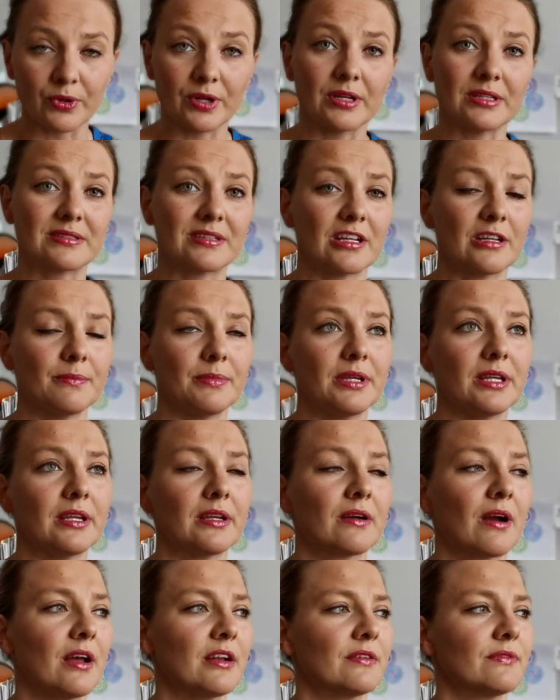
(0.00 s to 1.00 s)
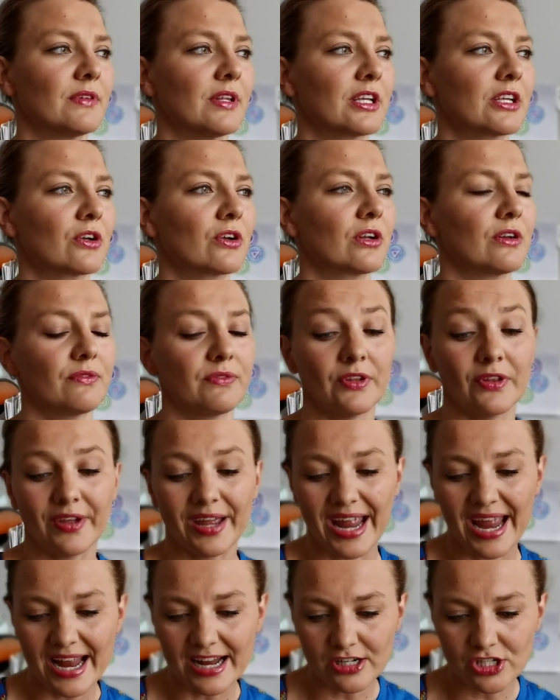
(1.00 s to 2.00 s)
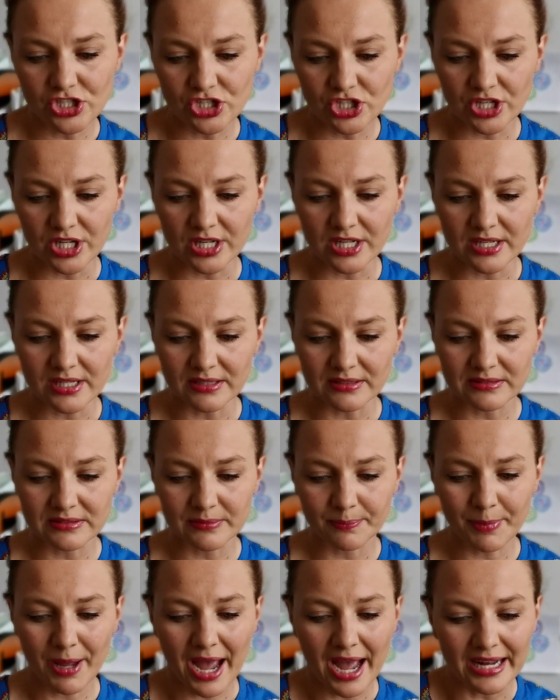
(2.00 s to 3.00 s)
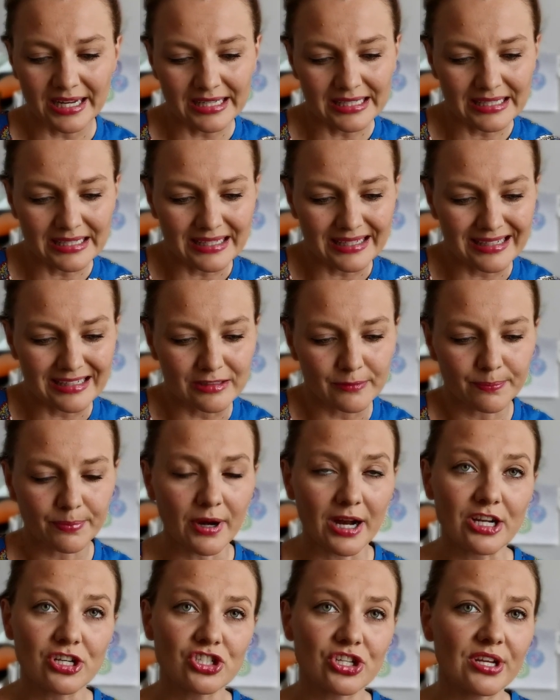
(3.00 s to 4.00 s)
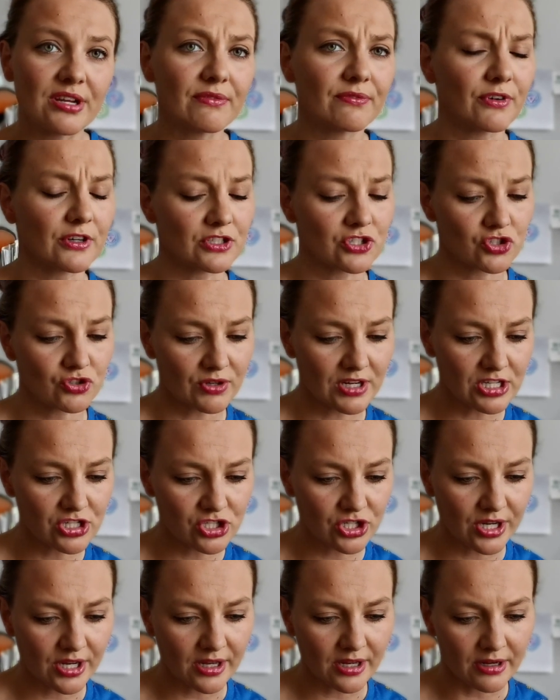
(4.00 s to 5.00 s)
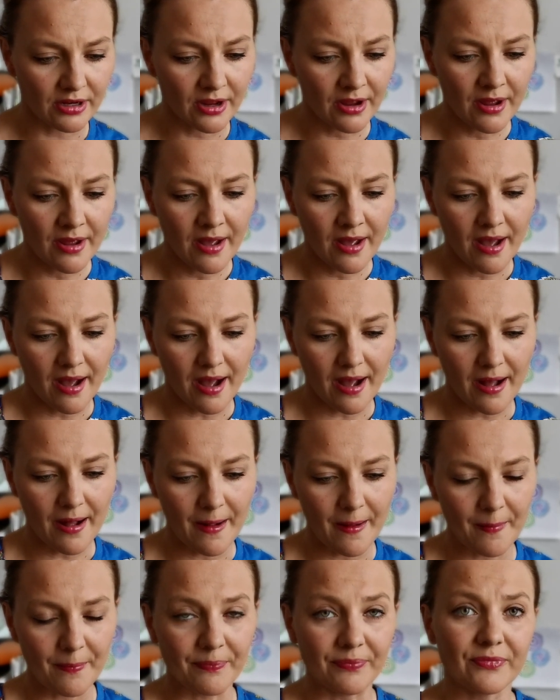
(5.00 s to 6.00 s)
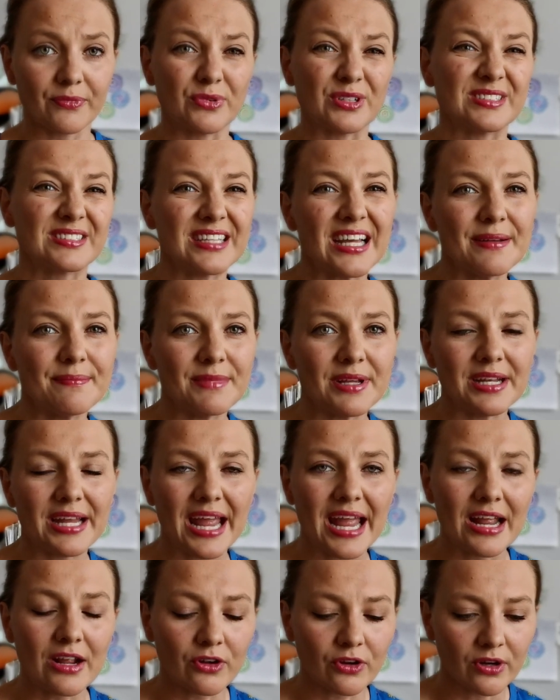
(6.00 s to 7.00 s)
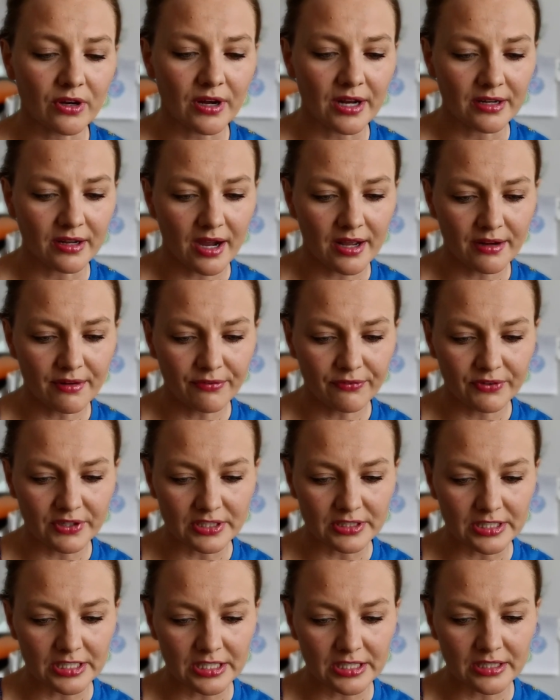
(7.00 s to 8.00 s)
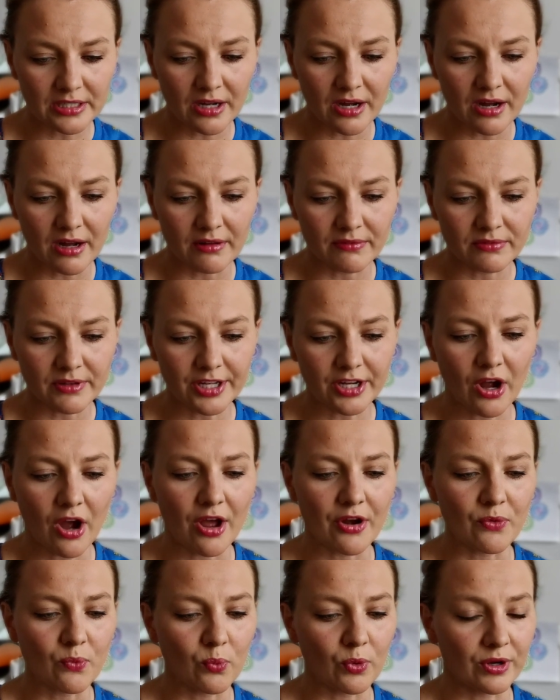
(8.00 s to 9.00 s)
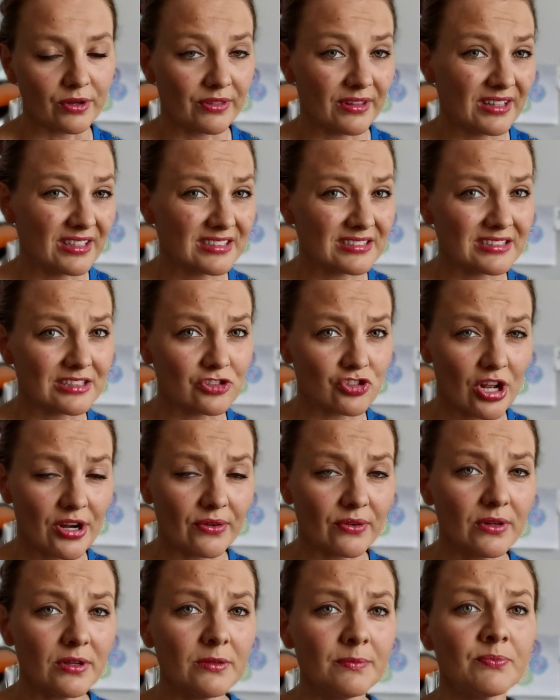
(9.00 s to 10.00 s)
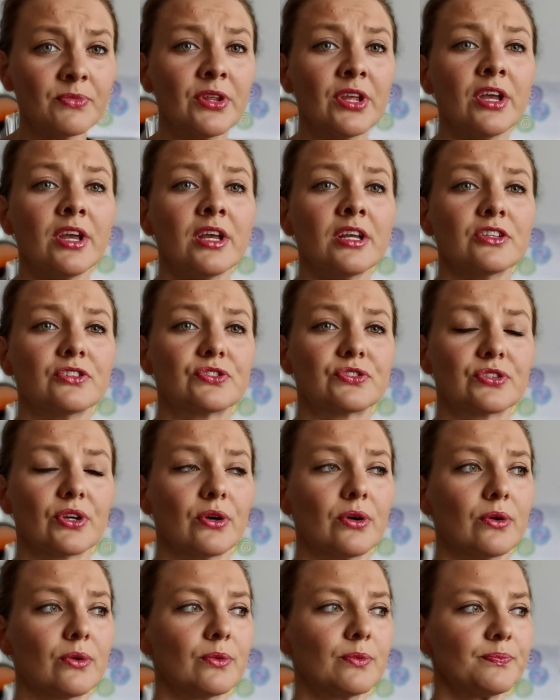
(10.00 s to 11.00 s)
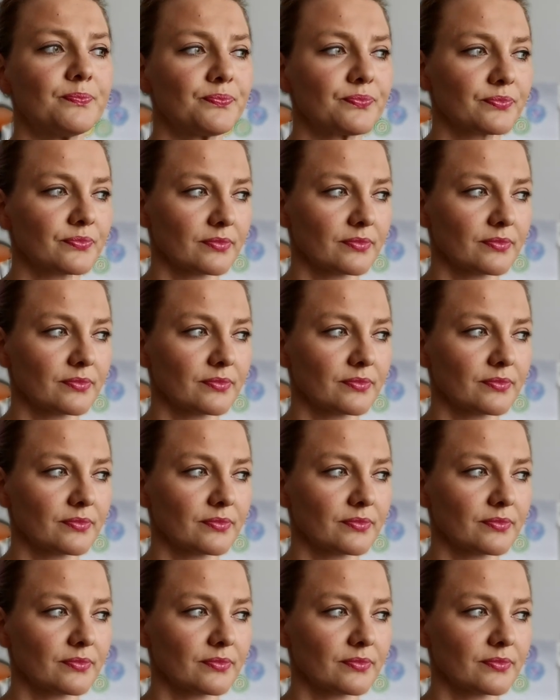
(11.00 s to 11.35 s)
it's going to be kind of like you're going to feel anxious, panicky, depression, frustration, resentment, anger, and kind of feeling of like unworthiness in general. So